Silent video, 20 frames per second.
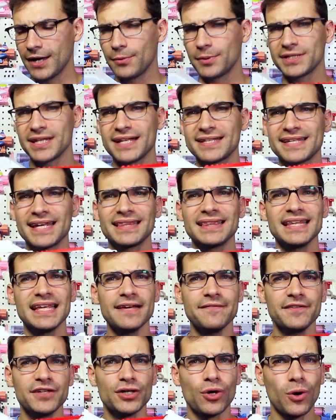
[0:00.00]
with that said,
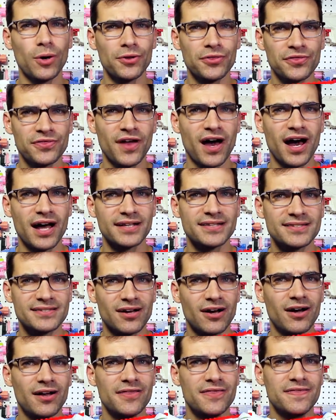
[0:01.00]
leave your
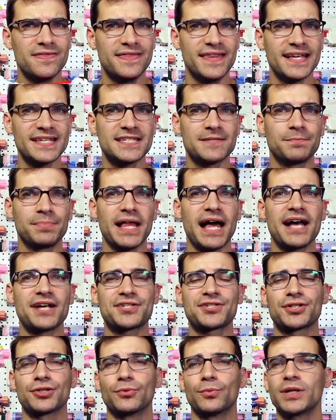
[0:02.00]
thoughts on this
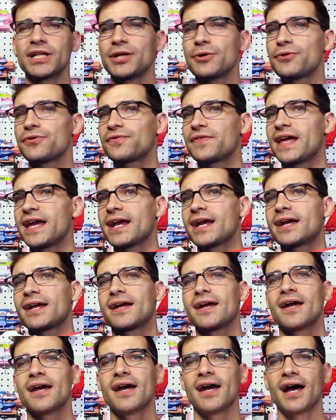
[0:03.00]
blaster. What do you
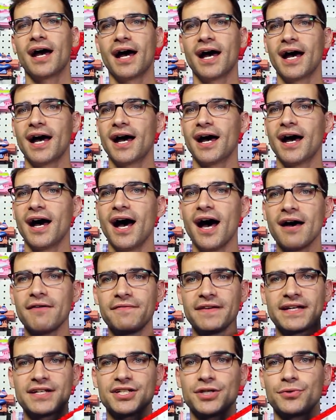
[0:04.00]
think
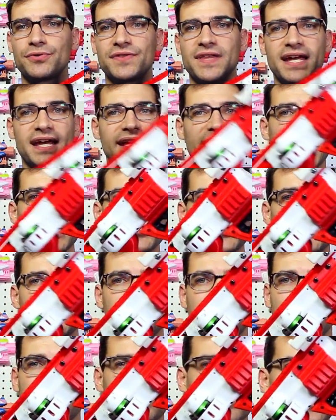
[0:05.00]
of it? Do you think it
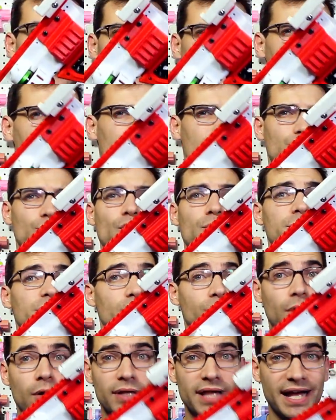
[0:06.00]
has room
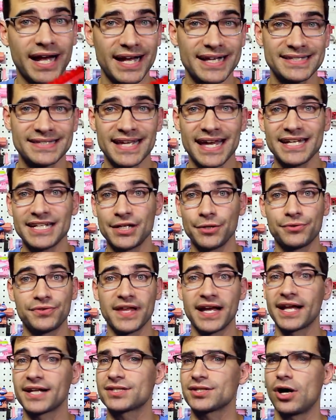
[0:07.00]
to grow, like I said? Do you
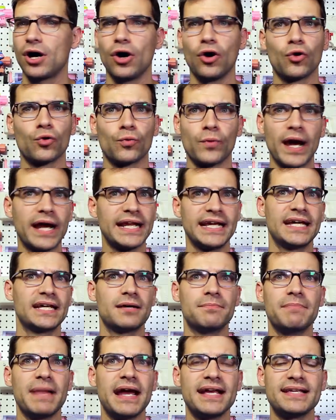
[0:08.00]
think it's already
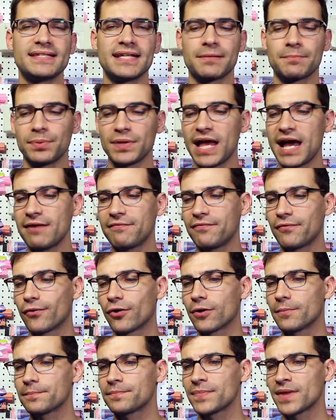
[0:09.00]
an amazing
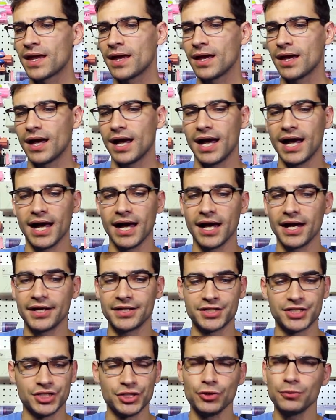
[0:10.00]
platform?
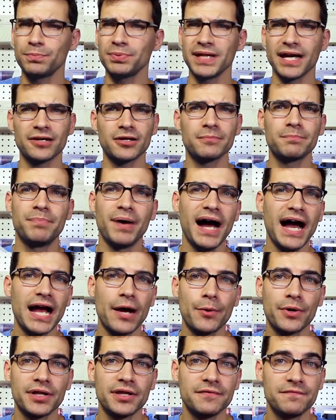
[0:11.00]
Do you plan on
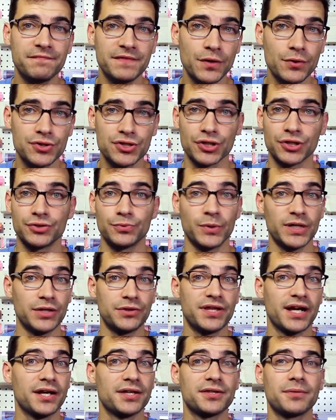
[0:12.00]
buying one in the future? What do
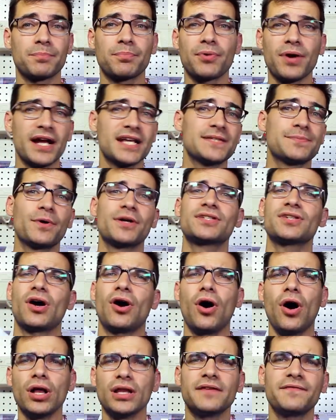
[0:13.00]
you think of the price points?
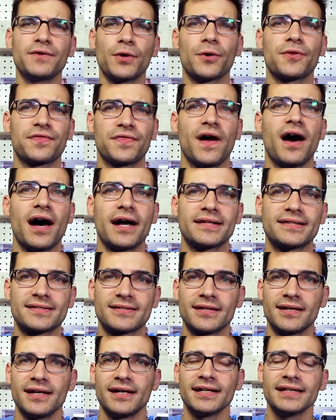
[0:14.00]
All of your
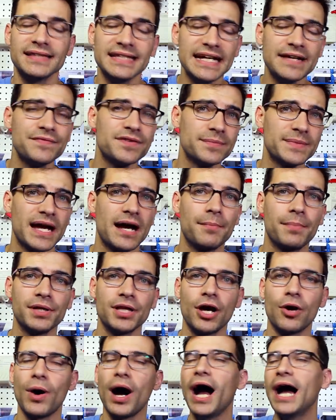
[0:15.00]
thoughts, leave them down
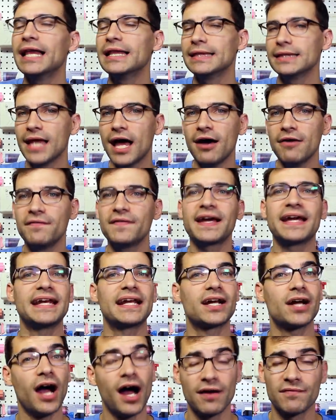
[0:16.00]
below. I love
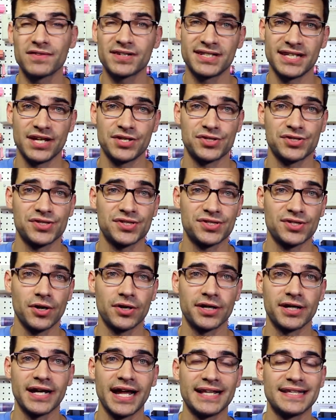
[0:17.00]
getting conversations
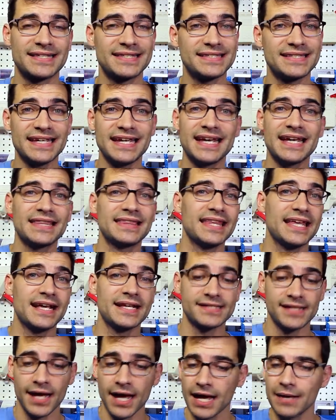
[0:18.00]
started and seeing things.